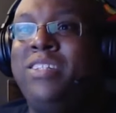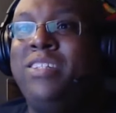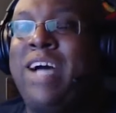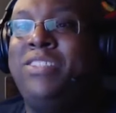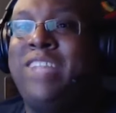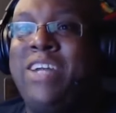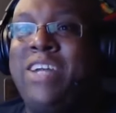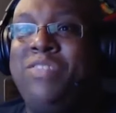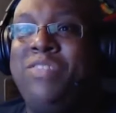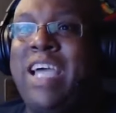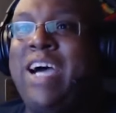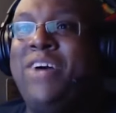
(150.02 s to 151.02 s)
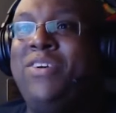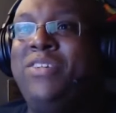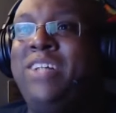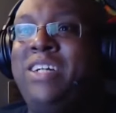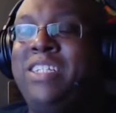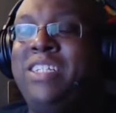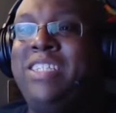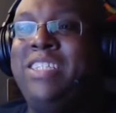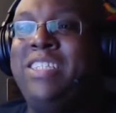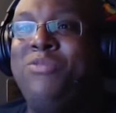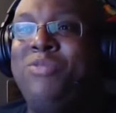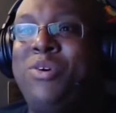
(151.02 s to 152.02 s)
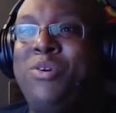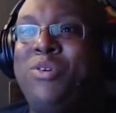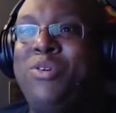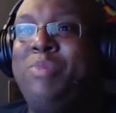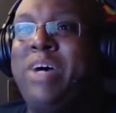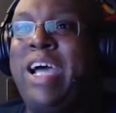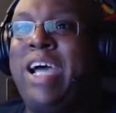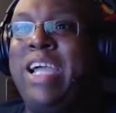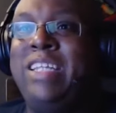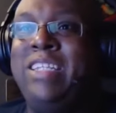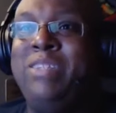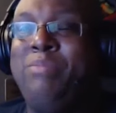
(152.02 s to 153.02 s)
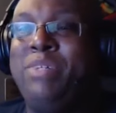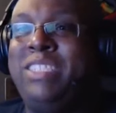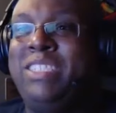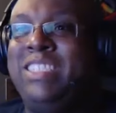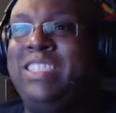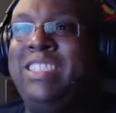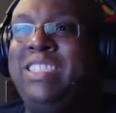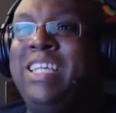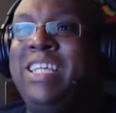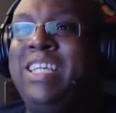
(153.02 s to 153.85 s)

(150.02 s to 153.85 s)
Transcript: outside of town on the side of the road behind the bushes